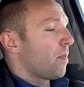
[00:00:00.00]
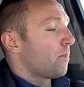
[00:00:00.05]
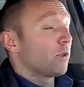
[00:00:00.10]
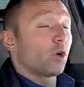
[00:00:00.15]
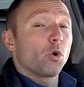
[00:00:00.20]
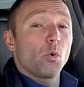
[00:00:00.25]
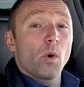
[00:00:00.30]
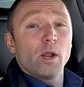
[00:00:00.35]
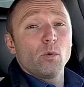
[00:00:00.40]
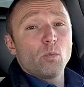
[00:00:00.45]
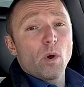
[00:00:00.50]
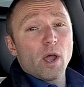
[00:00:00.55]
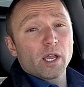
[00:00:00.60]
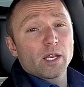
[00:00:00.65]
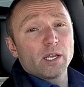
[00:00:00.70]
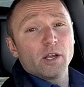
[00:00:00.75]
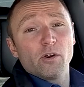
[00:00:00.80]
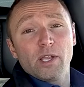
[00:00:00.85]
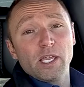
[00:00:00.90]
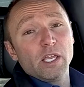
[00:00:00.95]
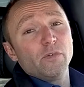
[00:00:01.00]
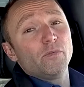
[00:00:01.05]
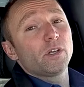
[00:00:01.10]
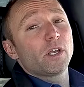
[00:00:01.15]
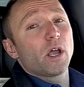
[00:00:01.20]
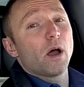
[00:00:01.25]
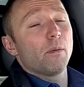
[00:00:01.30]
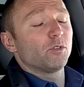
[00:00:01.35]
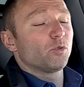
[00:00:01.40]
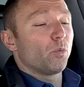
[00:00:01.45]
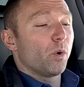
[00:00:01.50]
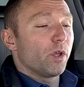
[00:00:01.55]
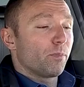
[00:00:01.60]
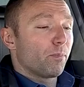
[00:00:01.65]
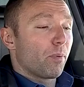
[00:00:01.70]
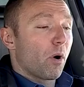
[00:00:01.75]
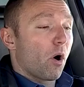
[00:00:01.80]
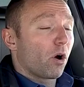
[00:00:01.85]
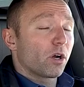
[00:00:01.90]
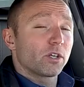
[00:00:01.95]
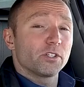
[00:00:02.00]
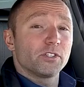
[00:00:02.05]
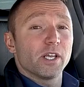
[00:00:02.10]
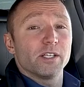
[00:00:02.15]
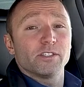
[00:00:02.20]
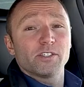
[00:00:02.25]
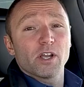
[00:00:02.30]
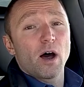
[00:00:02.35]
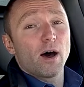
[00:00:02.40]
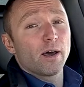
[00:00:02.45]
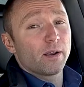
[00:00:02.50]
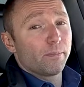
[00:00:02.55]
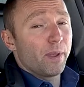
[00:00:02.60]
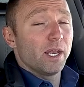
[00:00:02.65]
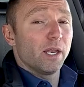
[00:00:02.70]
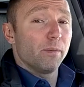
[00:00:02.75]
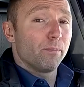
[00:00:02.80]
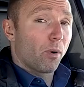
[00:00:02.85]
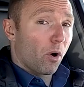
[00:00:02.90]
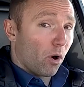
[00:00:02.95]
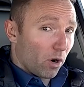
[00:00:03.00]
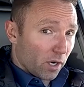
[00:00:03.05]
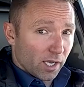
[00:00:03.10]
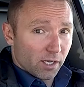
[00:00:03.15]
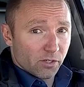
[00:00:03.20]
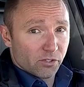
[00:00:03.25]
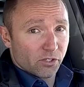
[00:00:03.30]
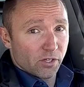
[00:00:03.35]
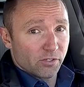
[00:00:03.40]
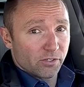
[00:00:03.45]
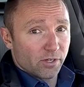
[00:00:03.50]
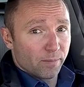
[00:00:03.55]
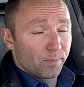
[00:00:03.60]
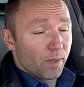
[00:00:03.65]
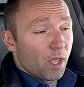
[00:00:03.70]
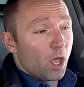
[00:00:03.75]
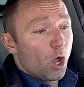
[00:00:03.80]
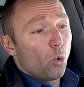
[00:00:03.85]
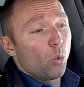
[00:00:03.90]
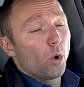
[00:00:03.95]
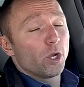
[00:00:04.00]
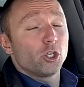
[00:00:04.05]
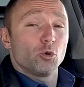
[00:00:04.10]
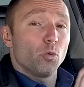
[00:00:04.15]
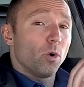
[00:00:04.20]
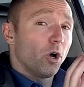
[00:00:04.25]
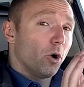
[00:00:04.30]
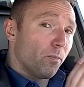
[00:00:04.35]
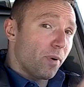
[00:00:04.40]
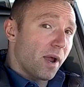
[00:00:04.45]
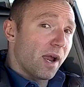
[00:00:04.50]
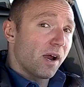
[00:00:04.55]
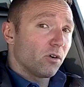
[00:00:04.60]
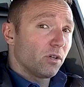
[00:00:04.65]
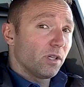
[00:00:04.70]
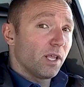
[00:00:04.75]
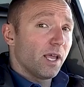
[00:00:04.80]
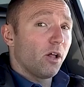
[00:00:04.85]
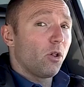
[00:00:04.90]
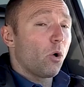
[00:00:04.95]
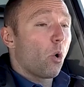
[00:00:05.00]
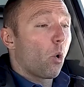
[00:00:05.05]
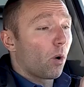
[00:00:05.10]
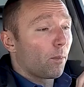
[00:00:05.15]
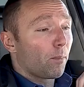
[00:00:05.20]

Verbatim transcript: The Grand Wagoneer even comes with ParkSense automated parking system, which will parallel or